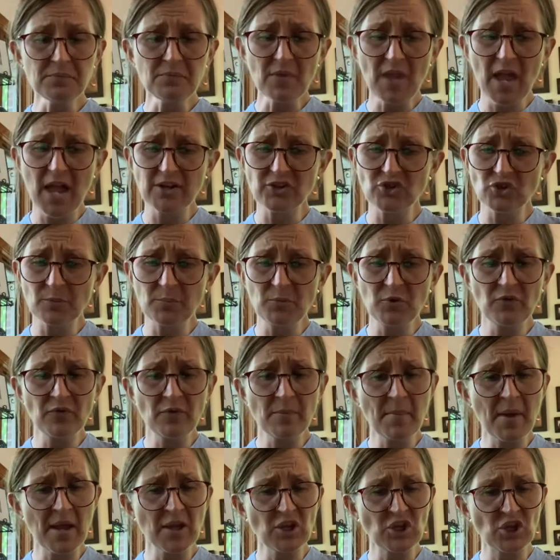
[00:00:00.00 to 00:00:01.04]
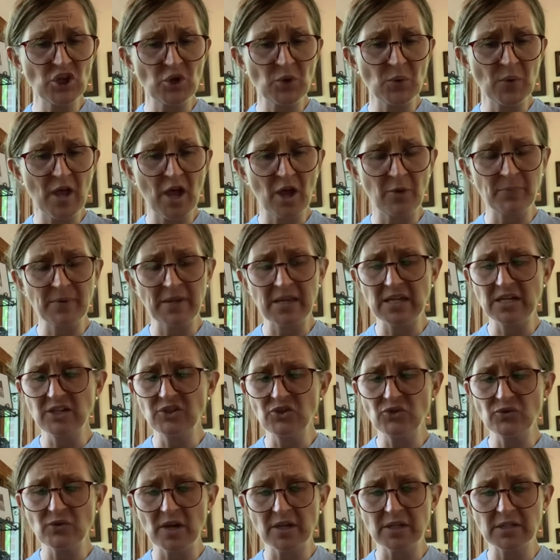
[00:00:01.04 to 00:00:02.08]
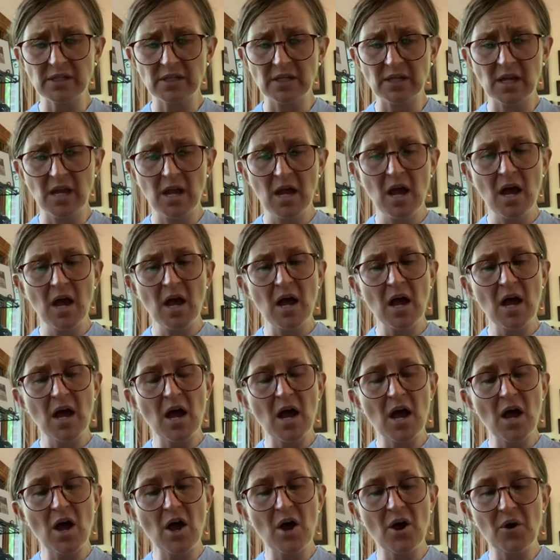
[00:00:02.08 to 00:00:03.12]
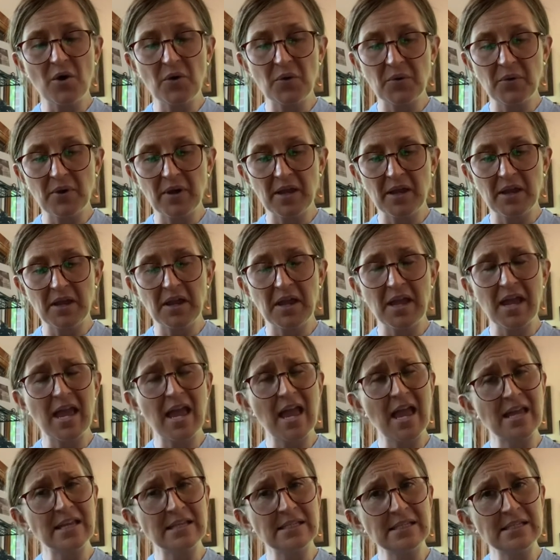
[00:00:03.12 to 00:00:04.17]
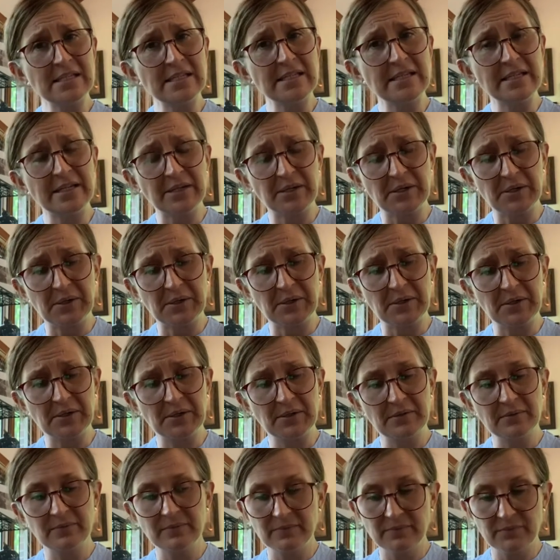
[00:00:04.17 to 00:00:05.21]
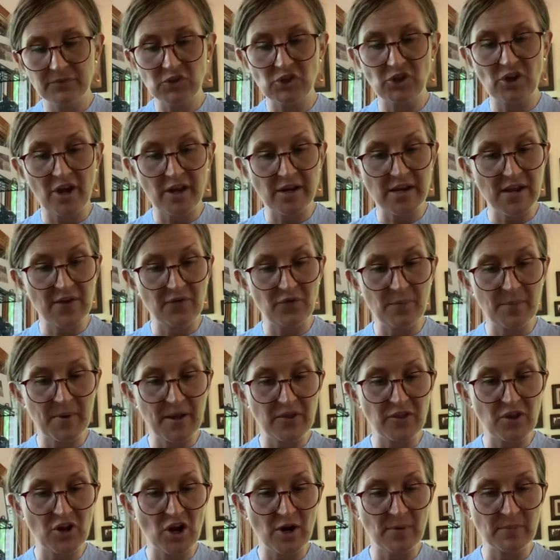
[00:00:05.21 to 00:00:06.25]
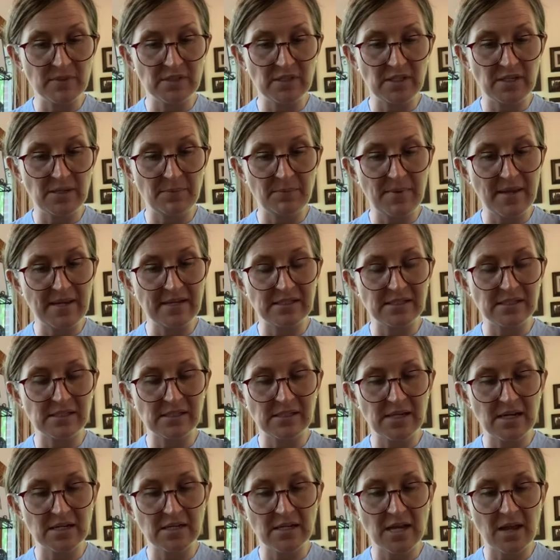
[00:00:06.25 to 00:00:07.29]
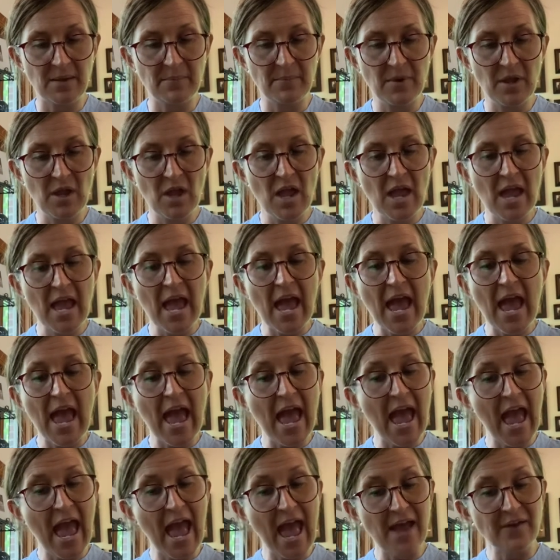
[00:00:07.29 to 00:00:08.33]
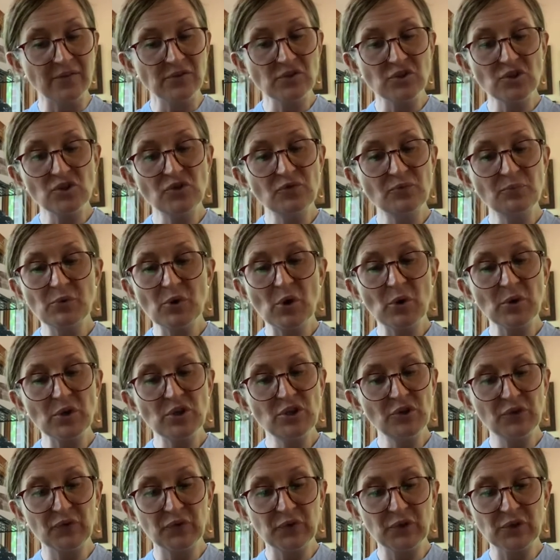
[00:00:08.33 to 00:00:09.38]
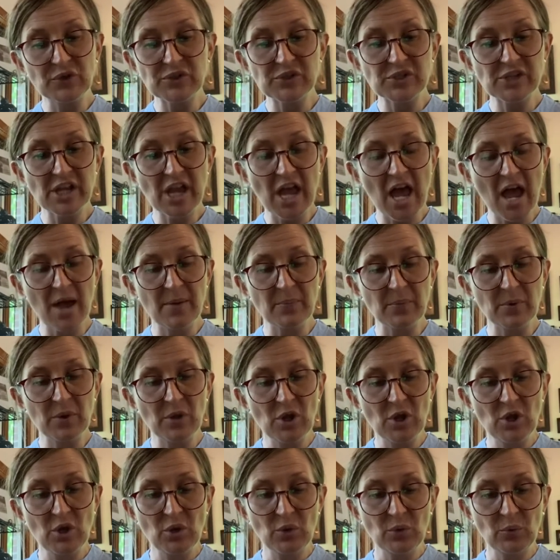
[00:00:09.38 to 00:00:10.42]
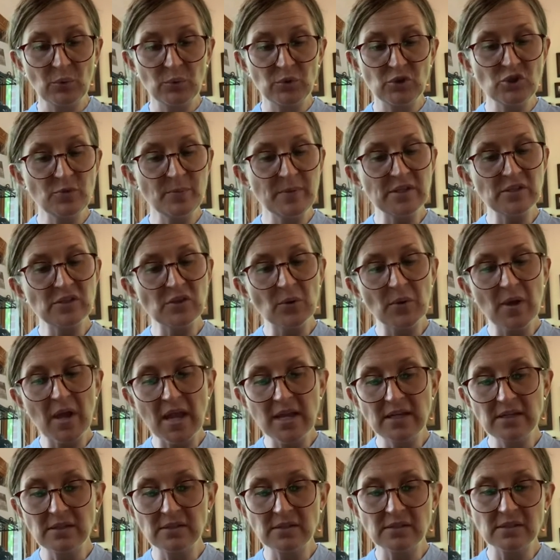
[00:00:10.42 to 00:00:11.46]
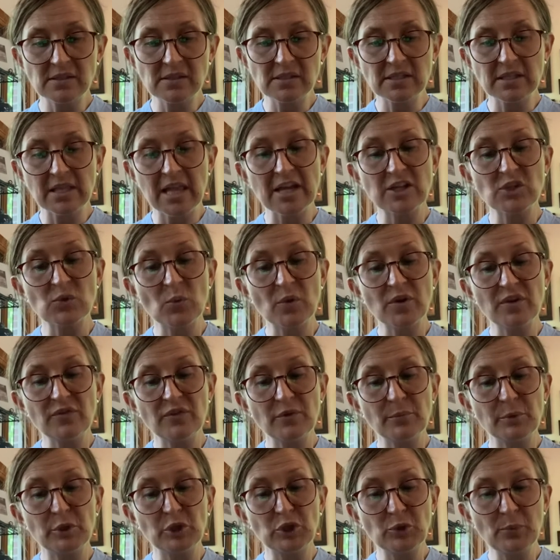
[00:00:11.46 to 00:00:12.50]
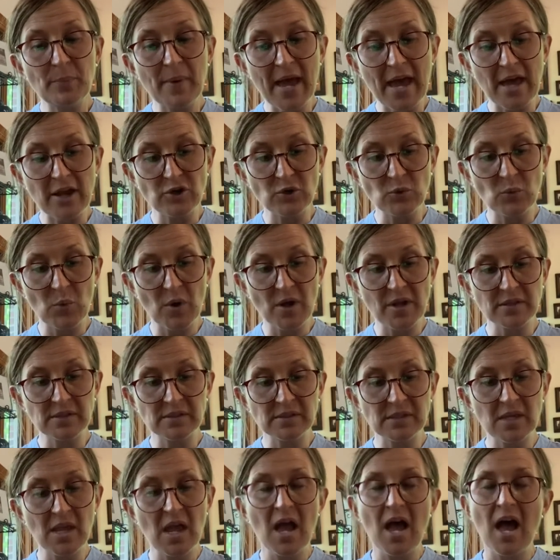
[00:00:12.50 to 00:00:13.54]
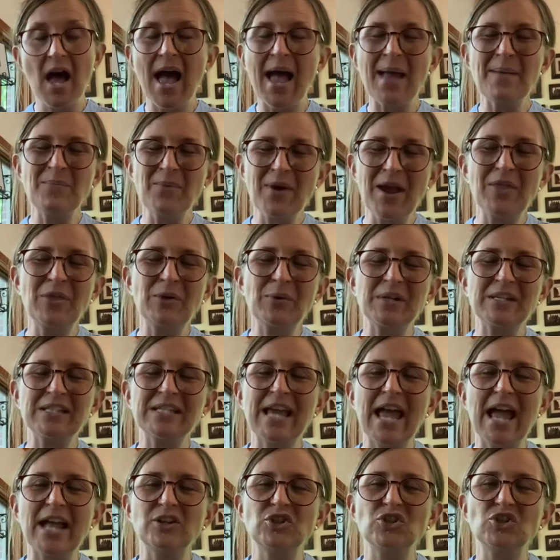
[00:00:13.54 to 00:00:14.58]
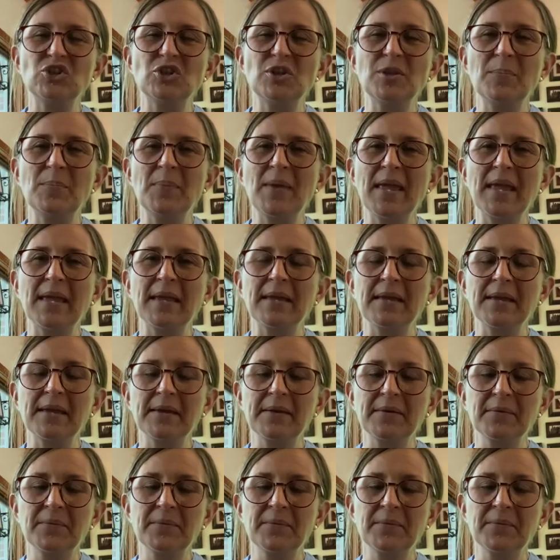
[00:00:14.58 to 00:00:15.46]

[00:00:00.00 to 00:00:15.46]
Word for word: I shall move among you, helping and instructing. Oh, and dear, she caught Neville by the arm as he made to stand up. After you've broken your first cup, would you be so kind as to select one of the blue pattern ones? I'm rather attached to the pink.